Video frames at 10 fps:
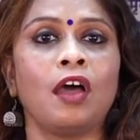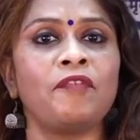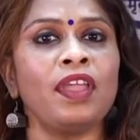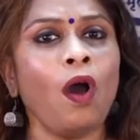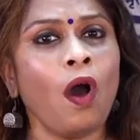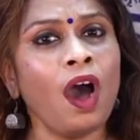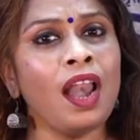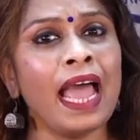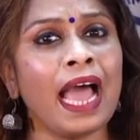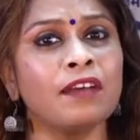We all
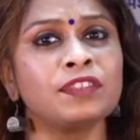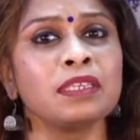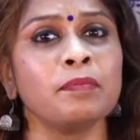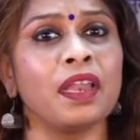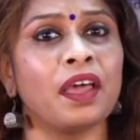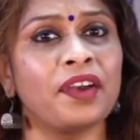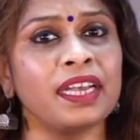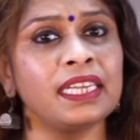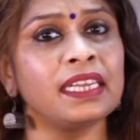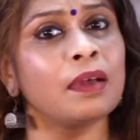have
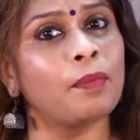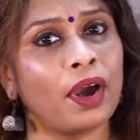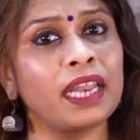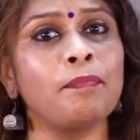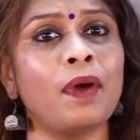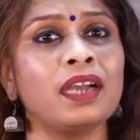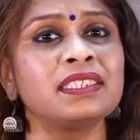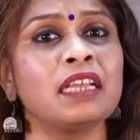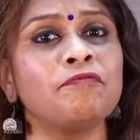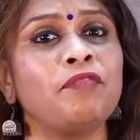similarity in our body parts
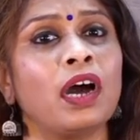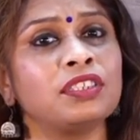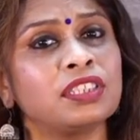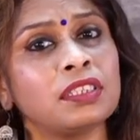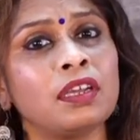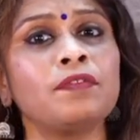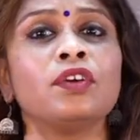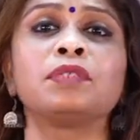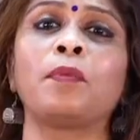and function of those